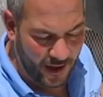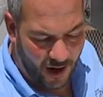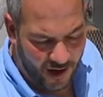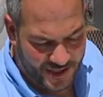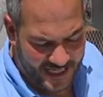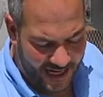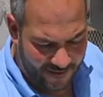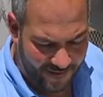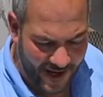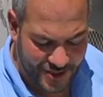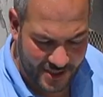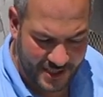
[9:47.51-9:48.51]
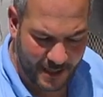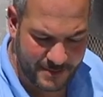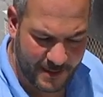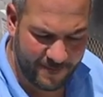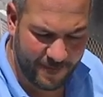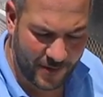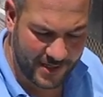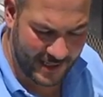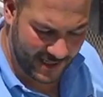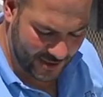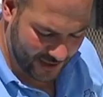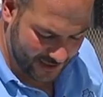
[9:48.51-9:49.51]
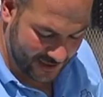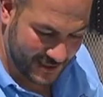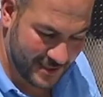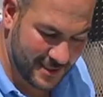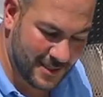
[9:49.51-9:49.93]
our saddle flashing comes up fourteen inches.